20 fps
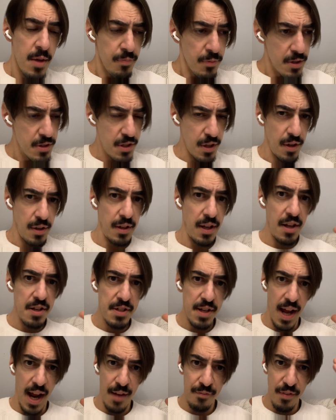So you need to
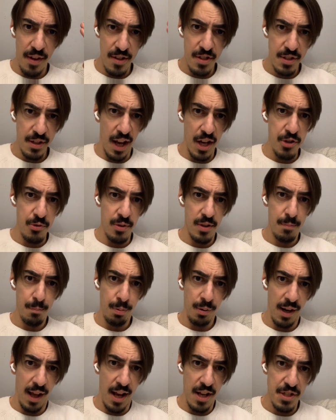have that schedule in
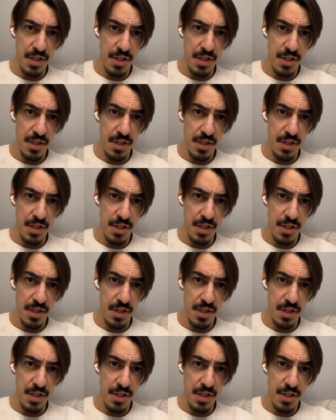place,